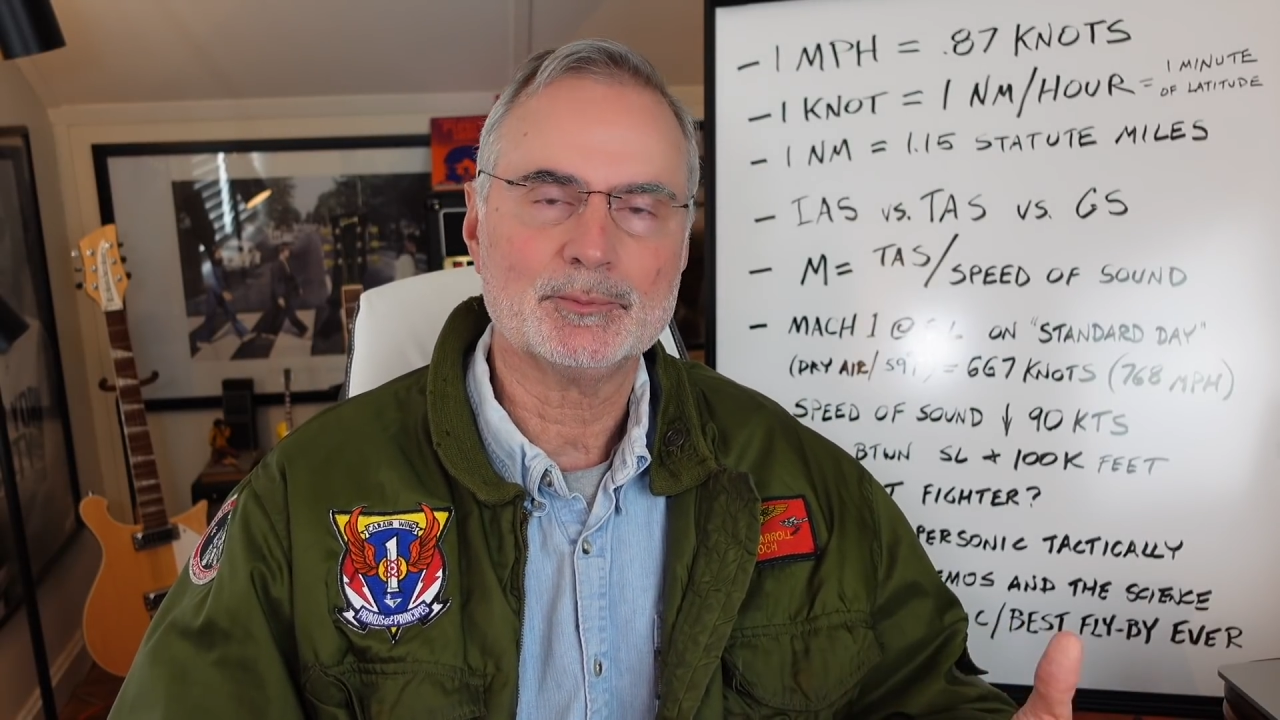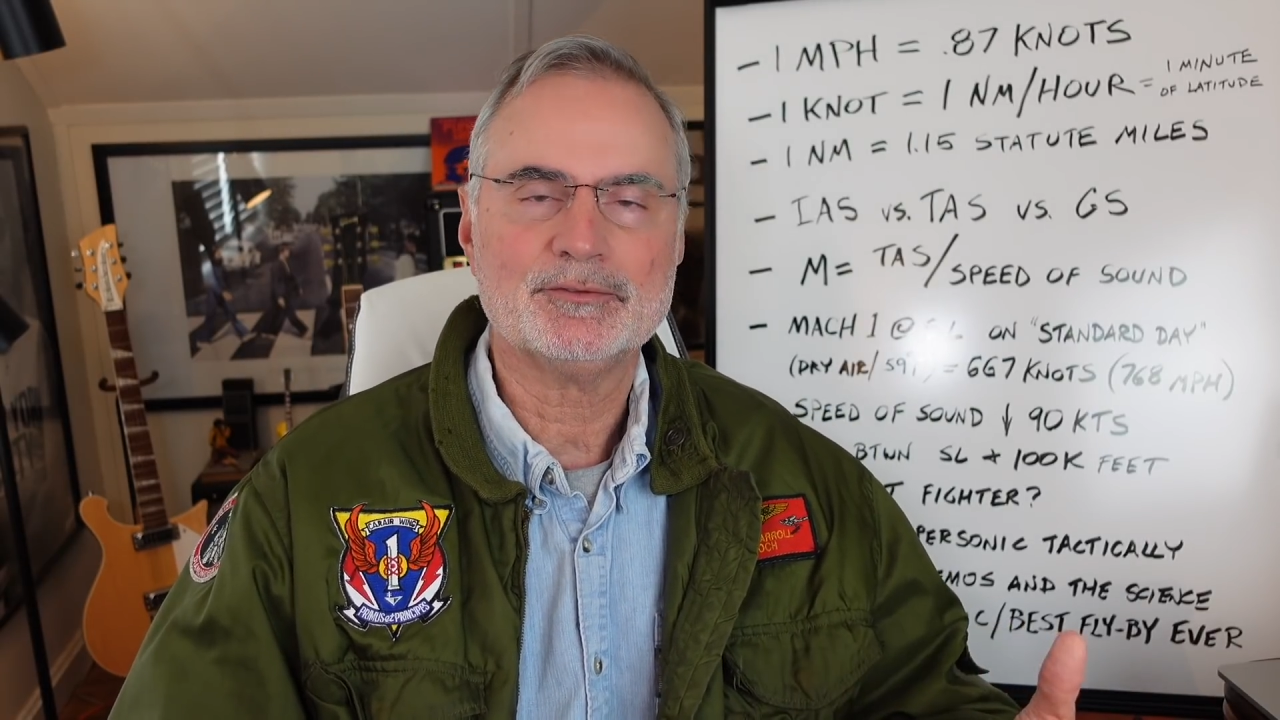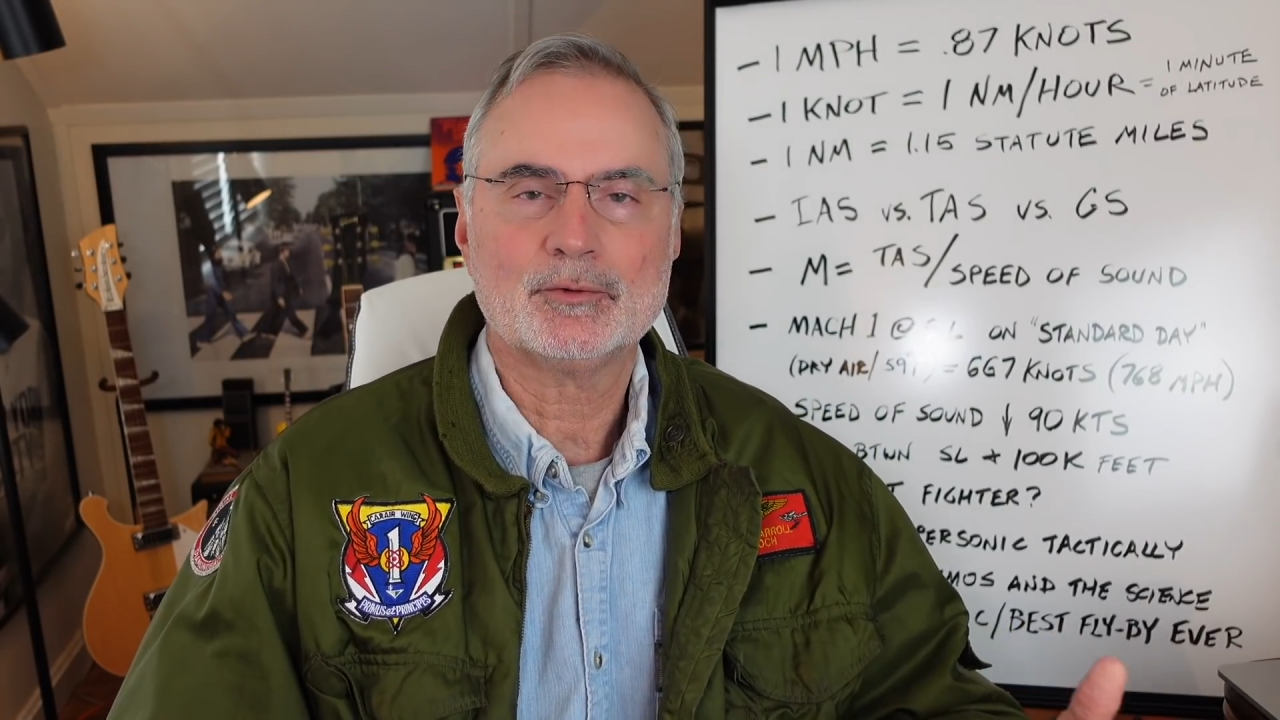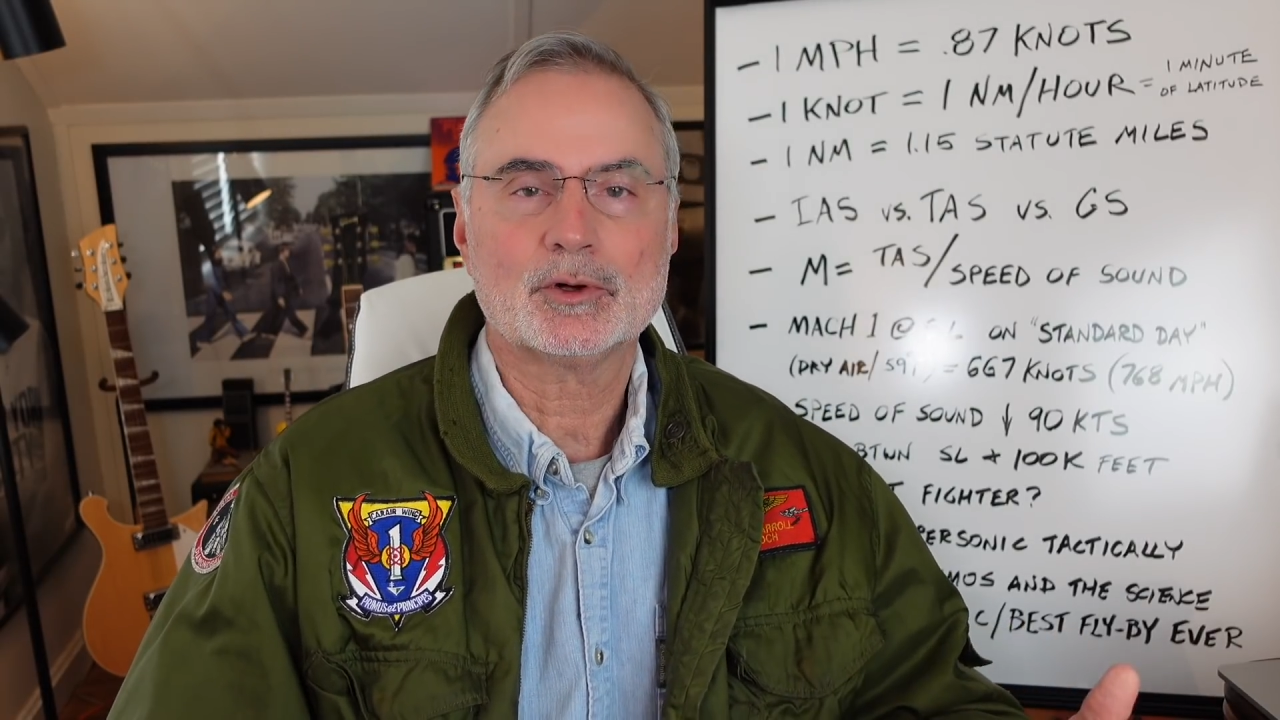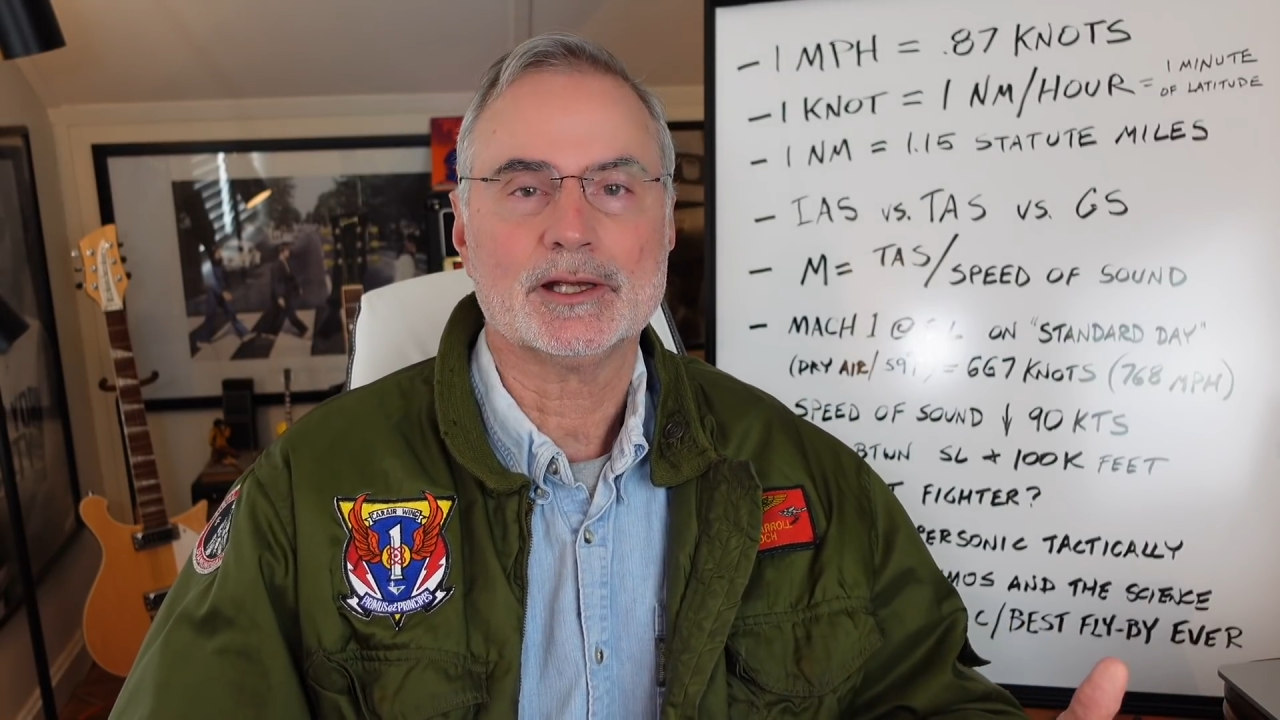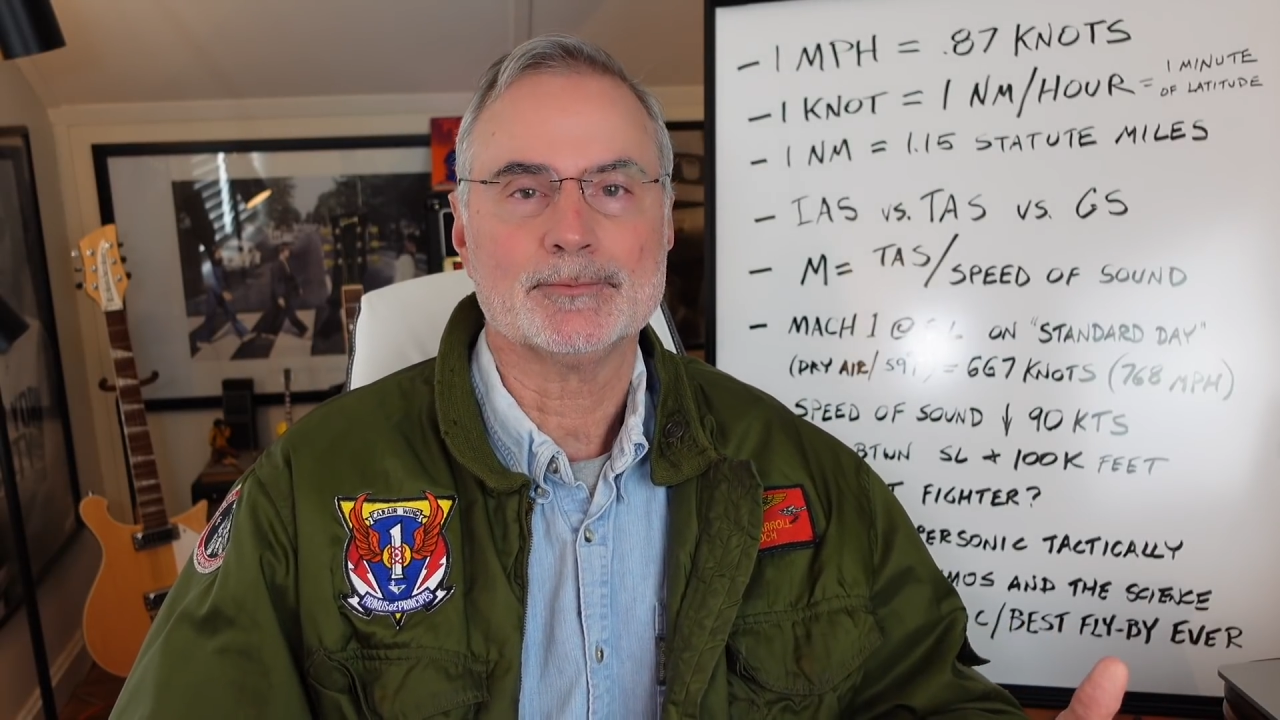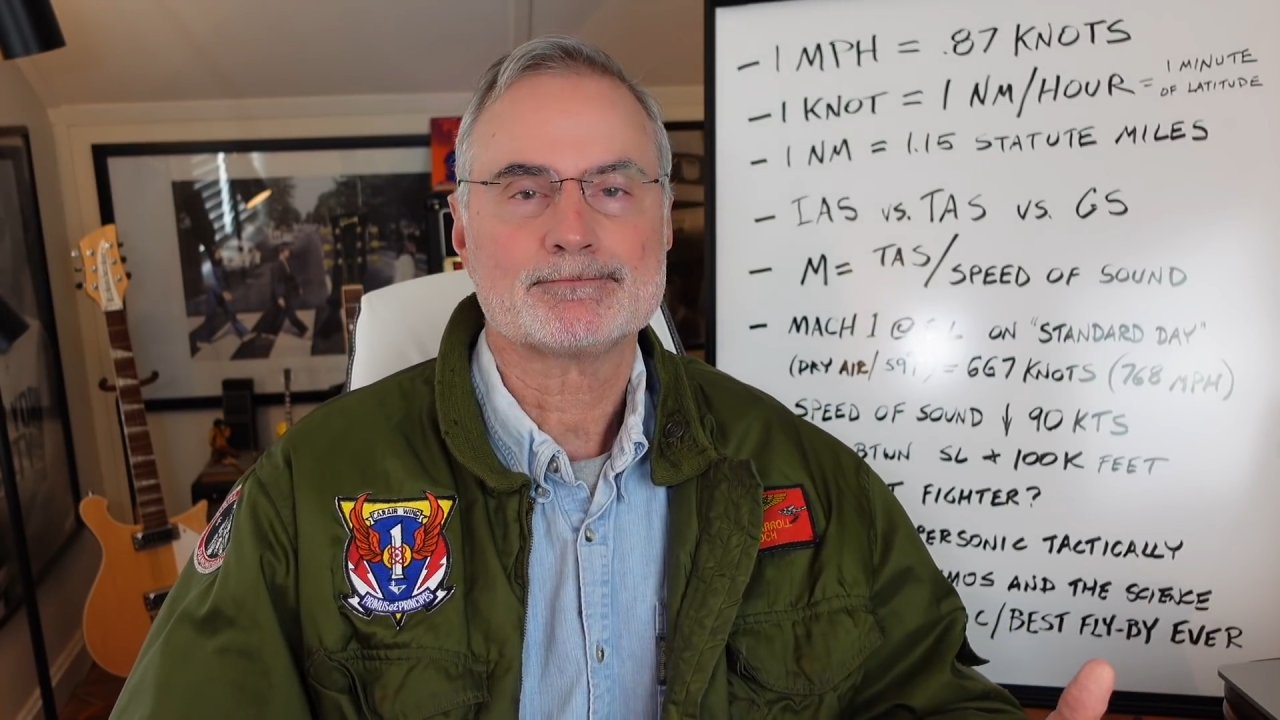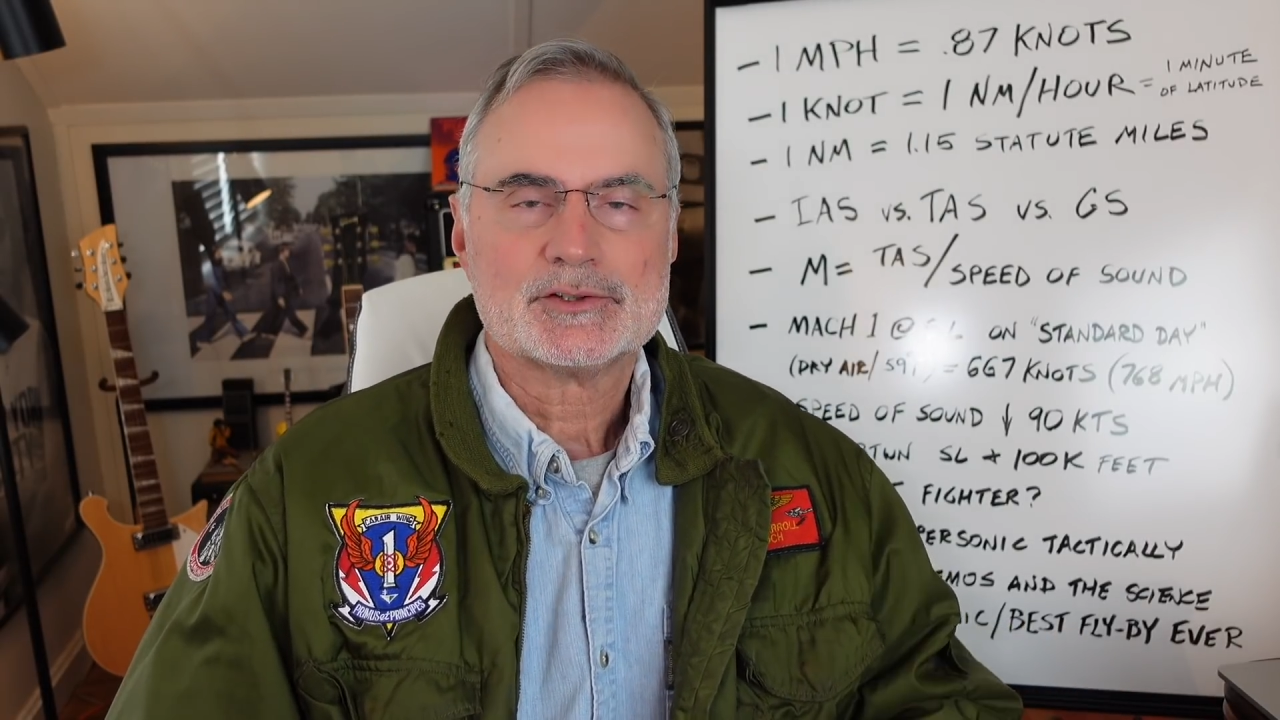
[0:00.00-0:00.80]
before him.